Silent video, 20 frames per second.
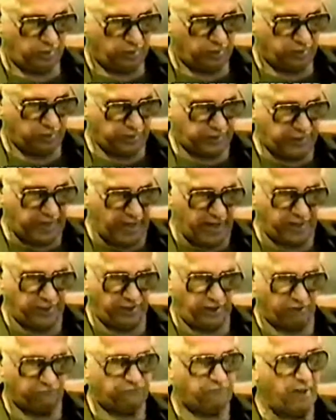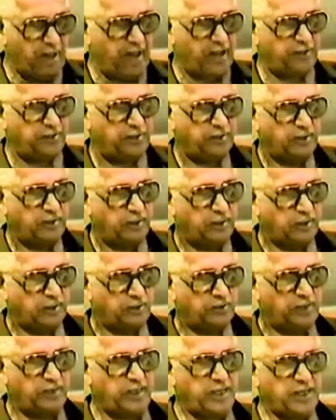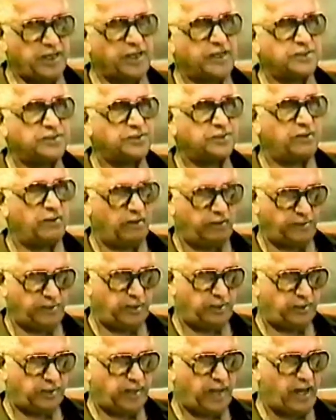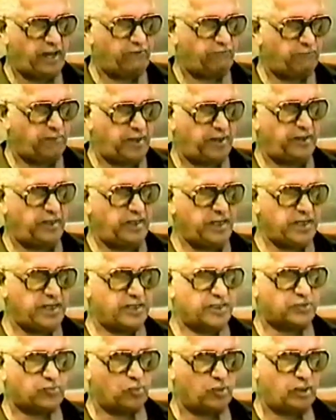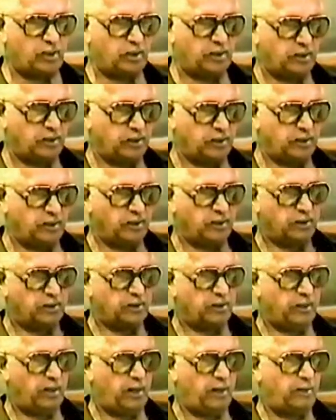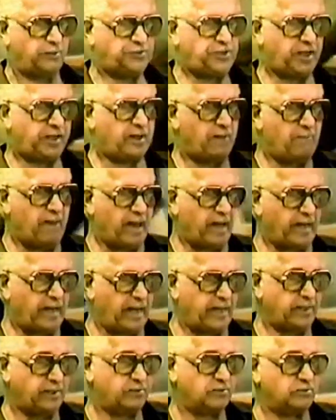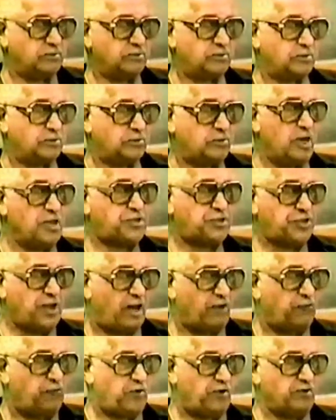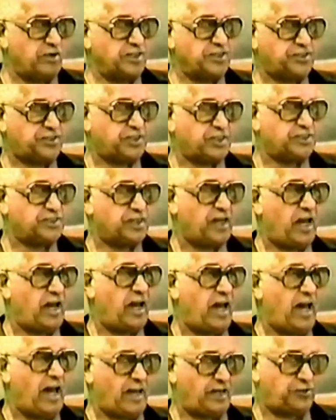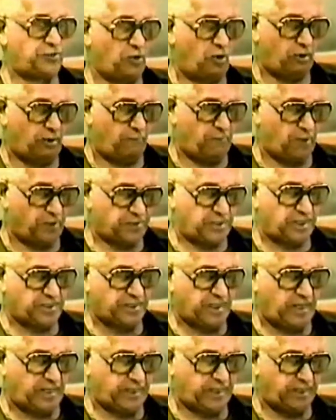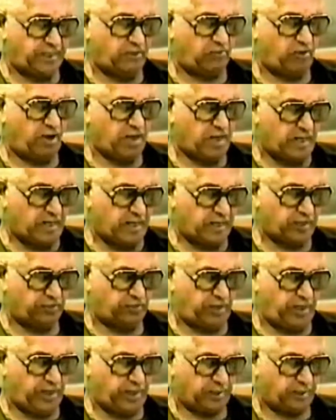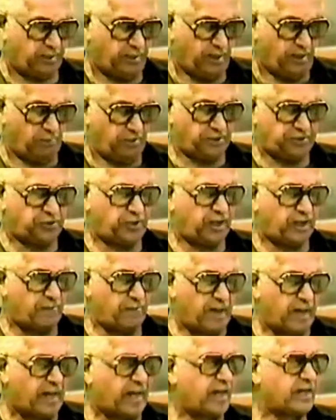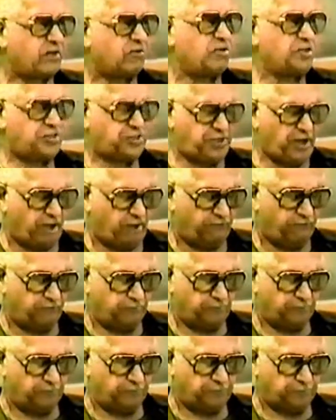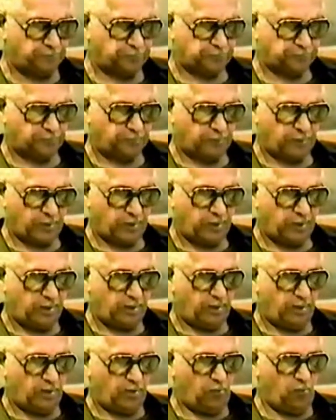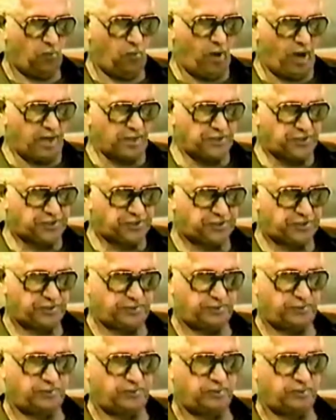the leaders, the kind of men the leaders were. Take a man like Christophe, for instance. I'll talk about Dessalines in greater length later. But take a man like Christophe. Once